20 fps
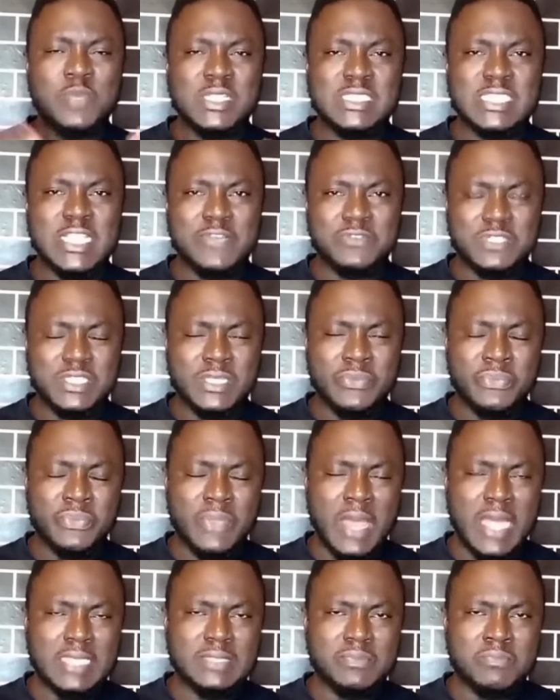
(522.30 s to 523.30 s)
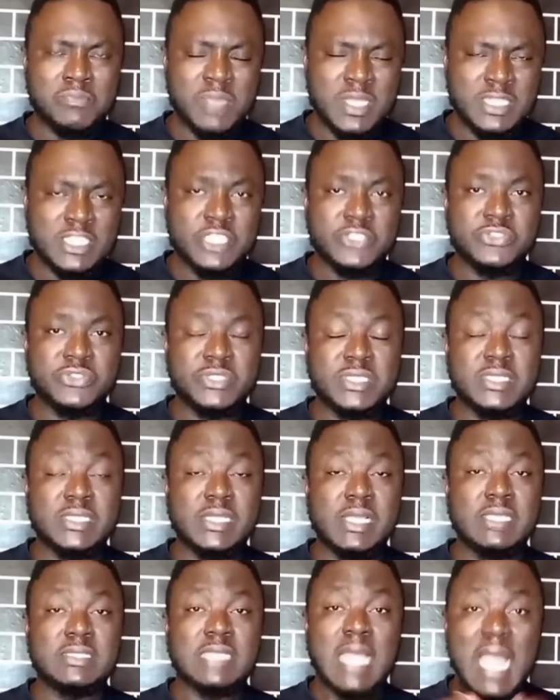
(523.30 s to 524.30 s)
he is a minister
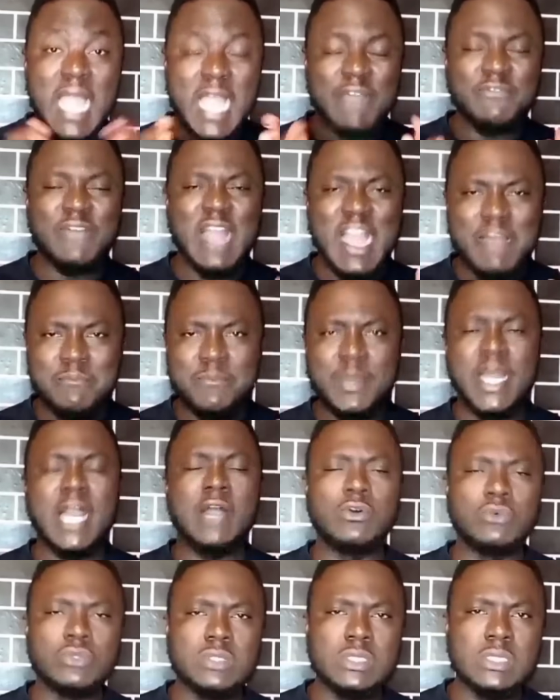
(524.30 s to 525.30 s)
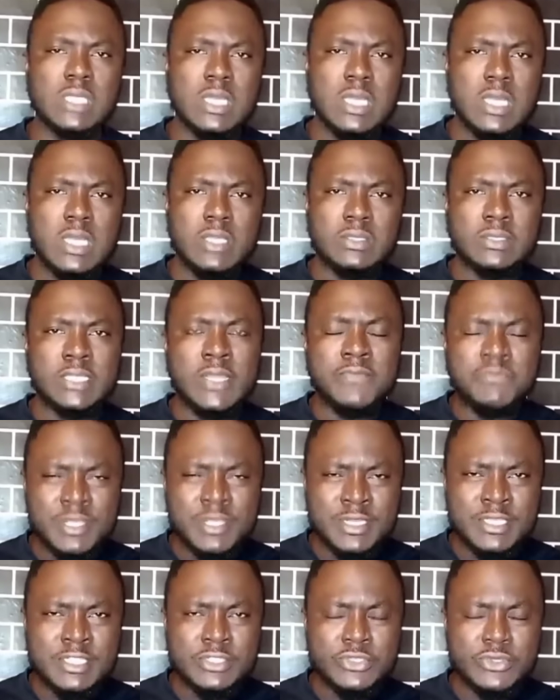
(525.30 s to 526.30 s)
that preaches the
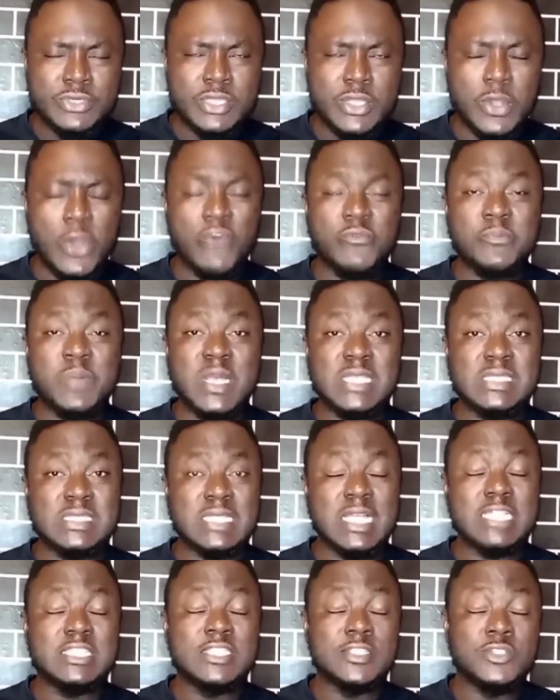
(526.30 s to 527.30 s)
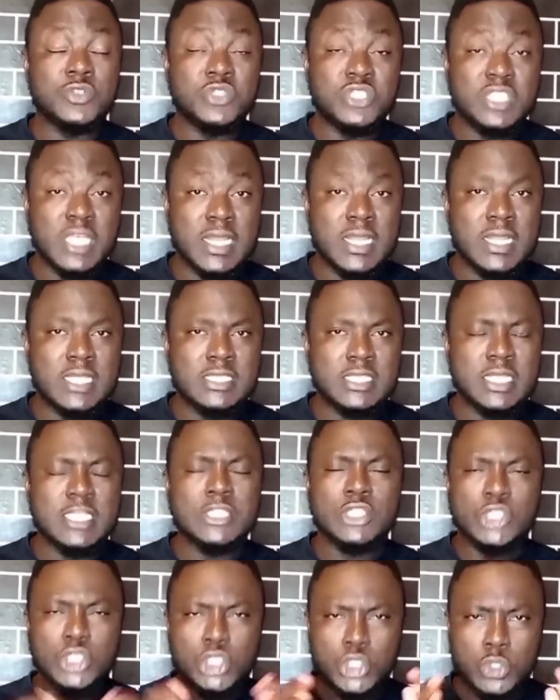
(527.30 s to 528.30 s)
complete gospel of our Lord Jesus
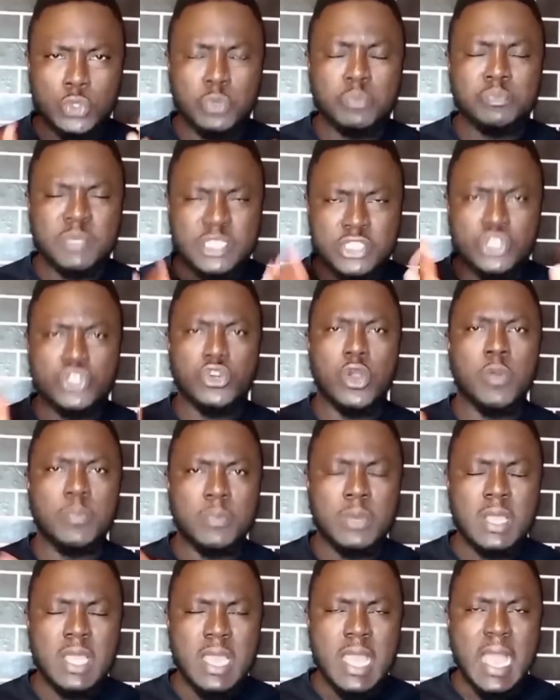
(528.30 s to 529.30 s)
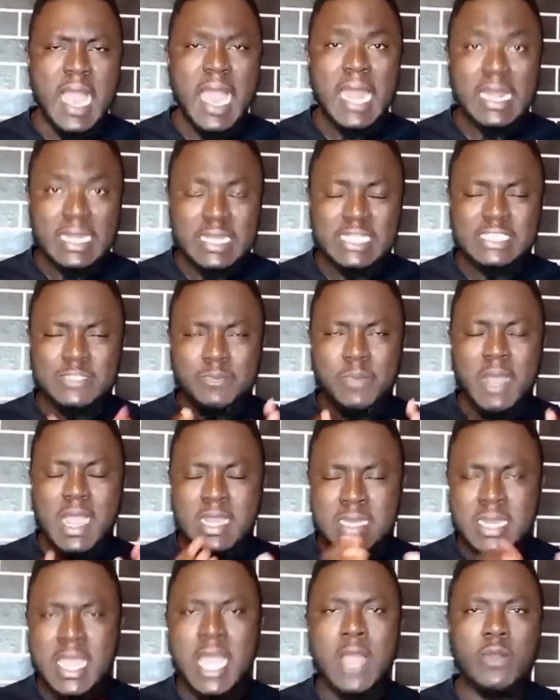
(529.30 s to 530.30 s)
Christ. He's a minister
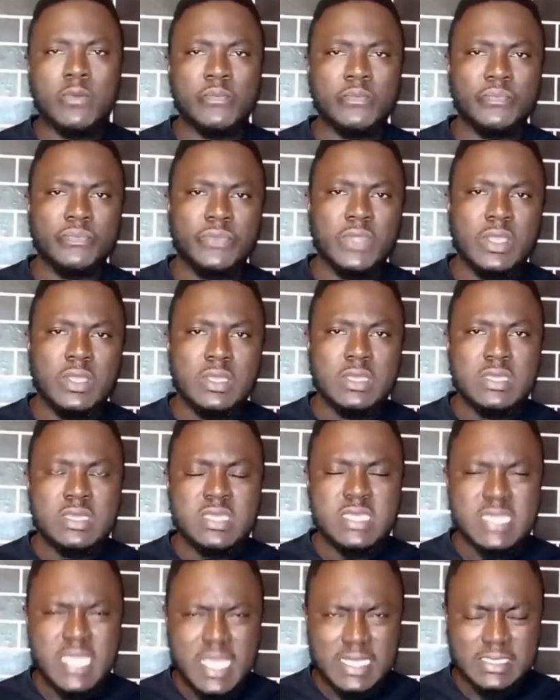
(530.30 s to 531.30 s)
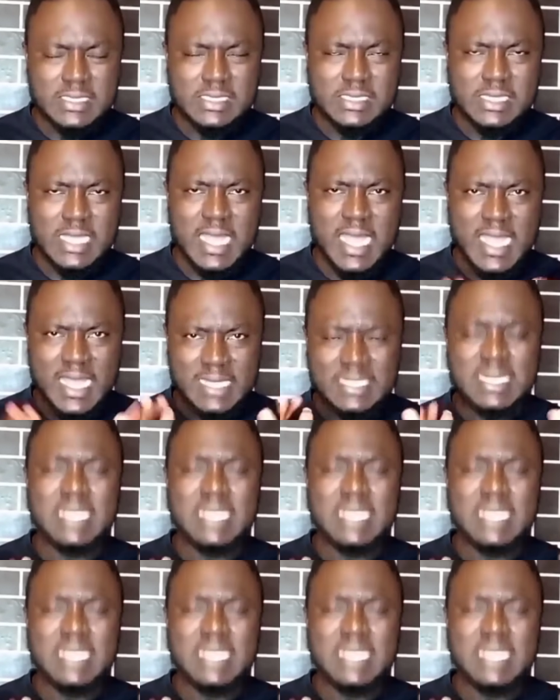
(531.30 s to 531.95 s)
who will preach a gospel